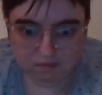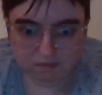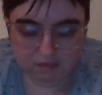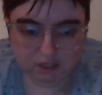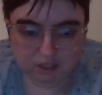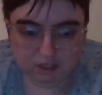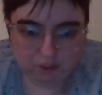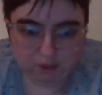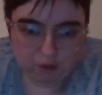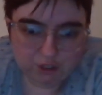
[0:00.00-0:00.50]

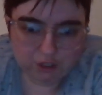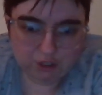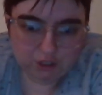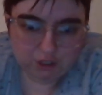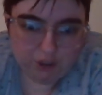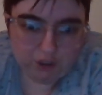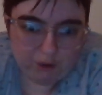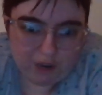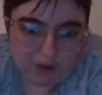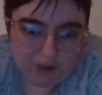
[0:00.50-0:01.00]
There was
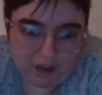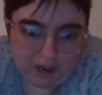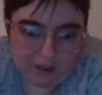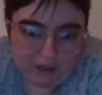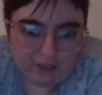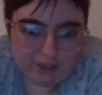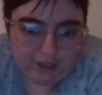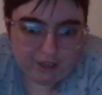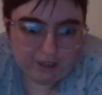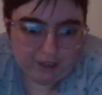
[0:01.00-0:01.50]
no
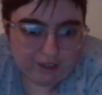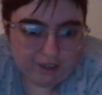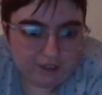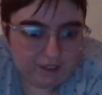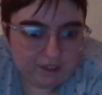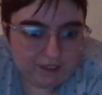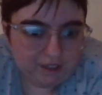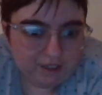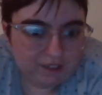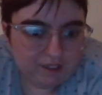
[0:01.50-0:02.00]
God.
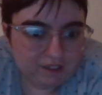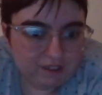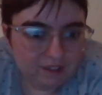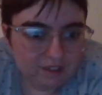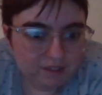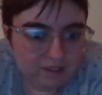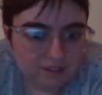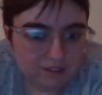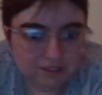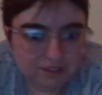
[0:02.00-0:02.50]

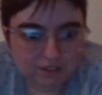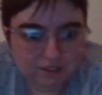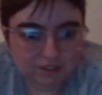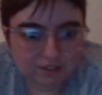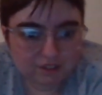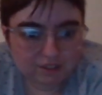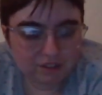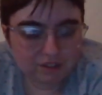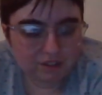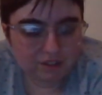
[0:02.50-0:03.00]

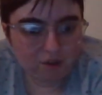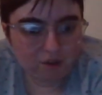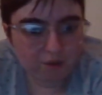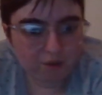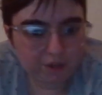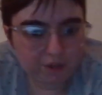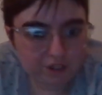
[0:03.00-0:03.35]
Just only